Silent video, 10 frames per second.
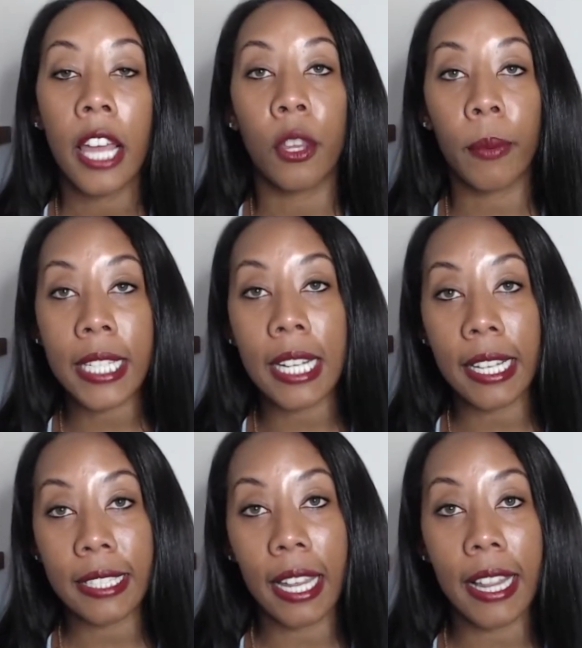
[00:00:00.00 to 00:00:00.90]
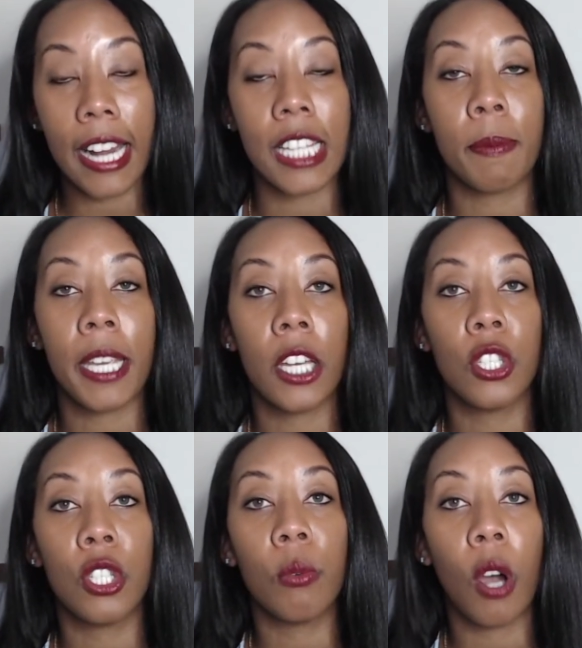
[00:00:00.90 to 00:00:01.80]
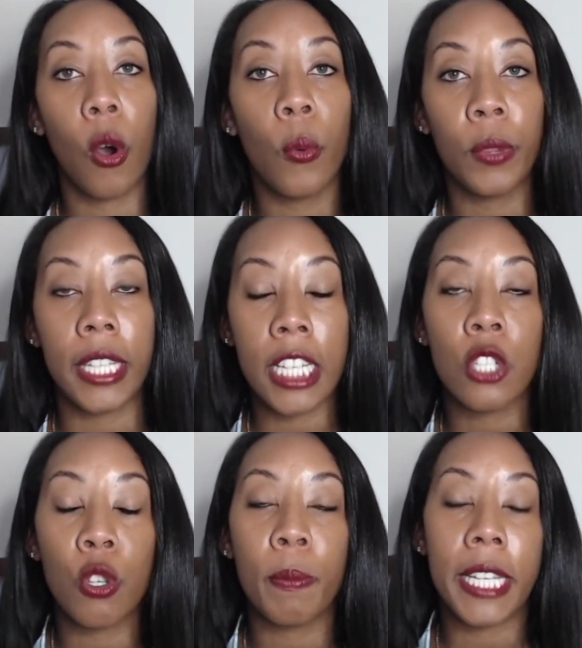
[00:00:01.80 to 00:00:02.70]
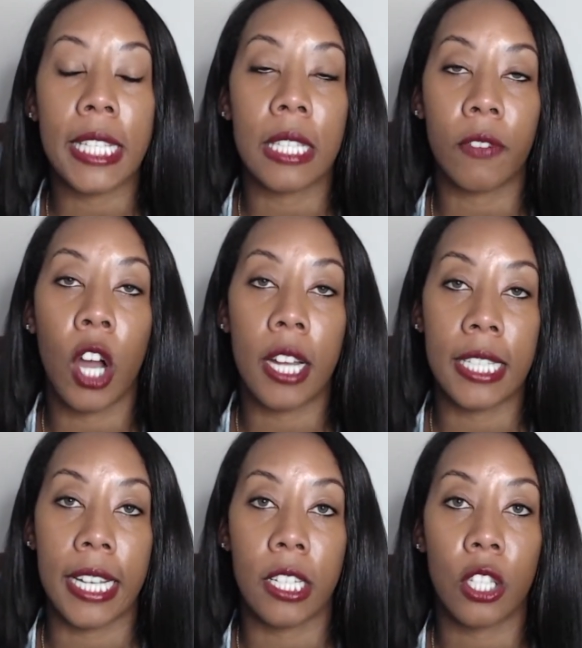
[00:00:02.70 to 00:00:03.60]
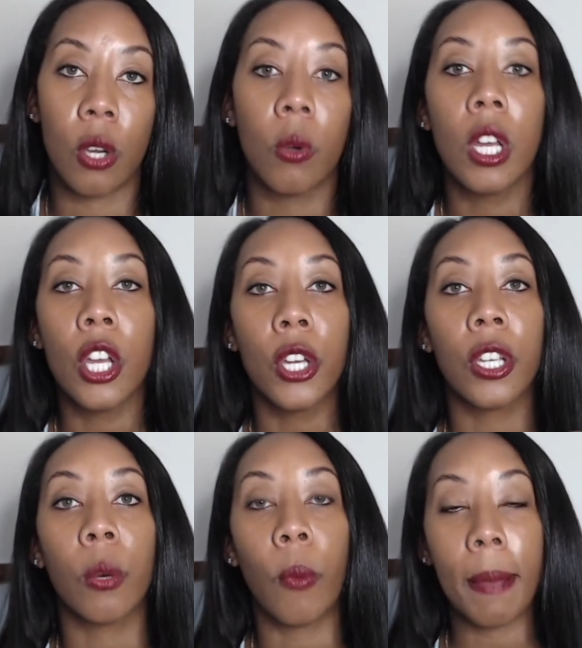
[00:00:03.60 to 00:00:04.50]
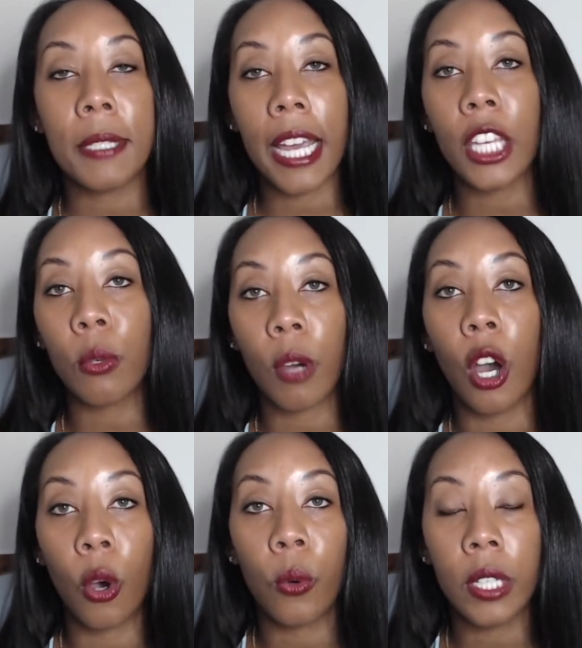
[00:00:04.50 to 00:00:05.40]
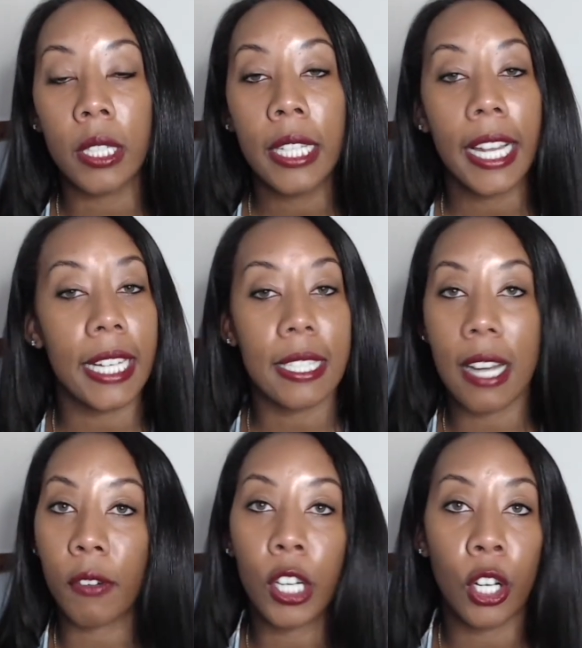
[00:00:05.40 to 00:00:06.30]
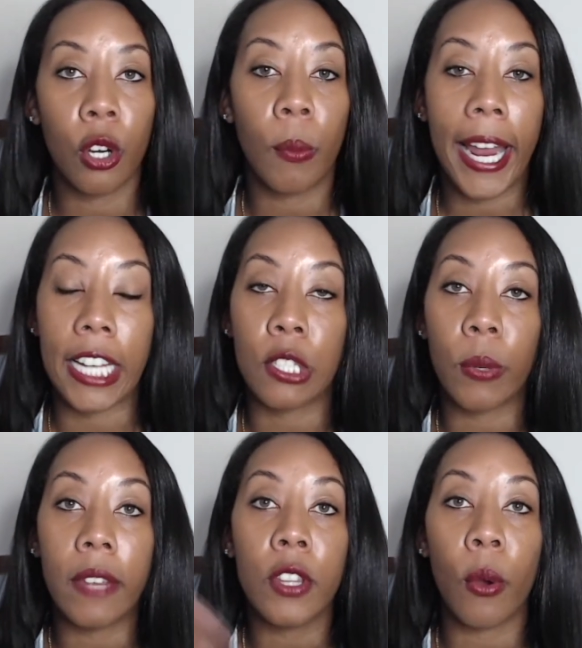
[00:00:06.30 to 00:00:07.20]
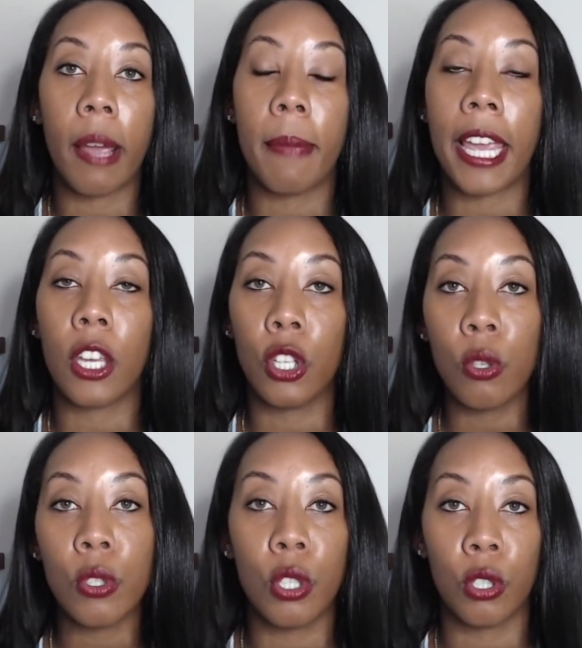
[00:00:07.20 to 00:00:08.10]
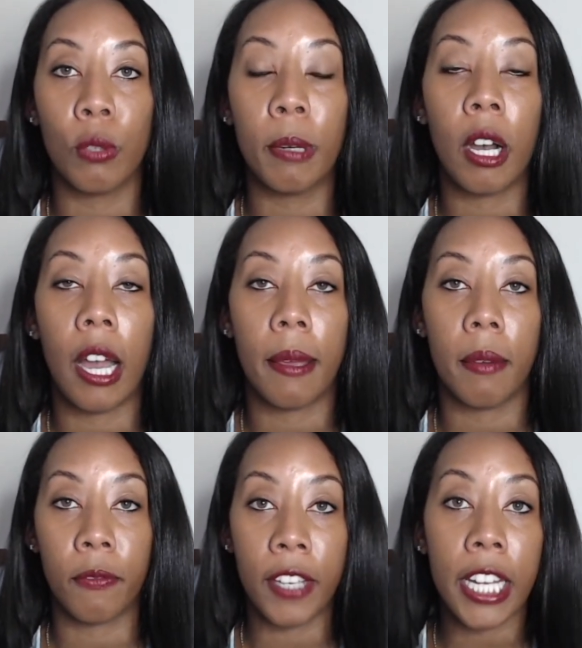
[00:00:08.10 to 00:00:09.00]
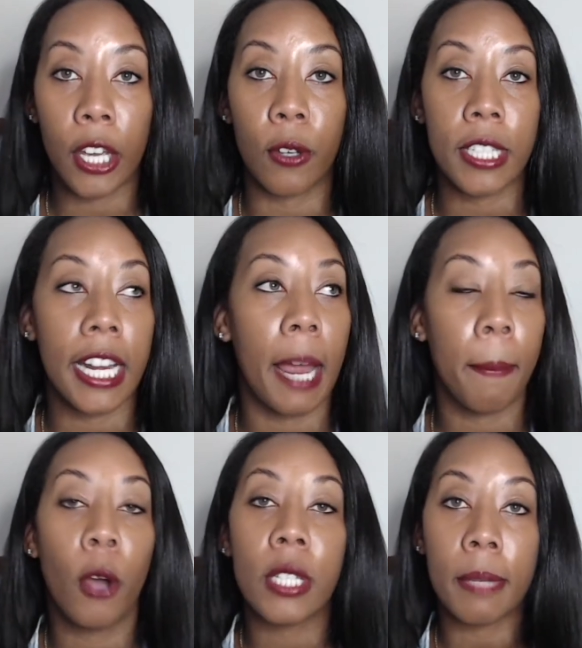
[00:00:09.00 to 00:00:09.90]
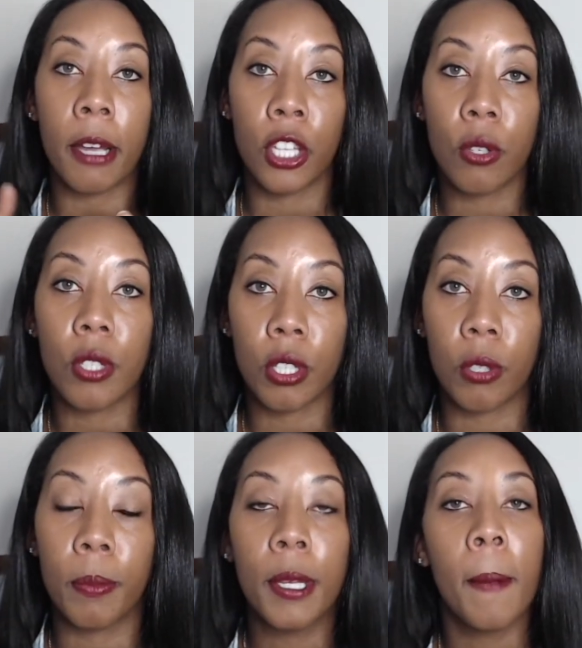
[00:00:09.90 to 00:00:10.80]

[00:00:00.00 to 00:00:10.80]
The reason I say that is because you own these two pieces of content. So your website you own, it's never going to go away. So even though I make YouTube videos and I post them on YouTube,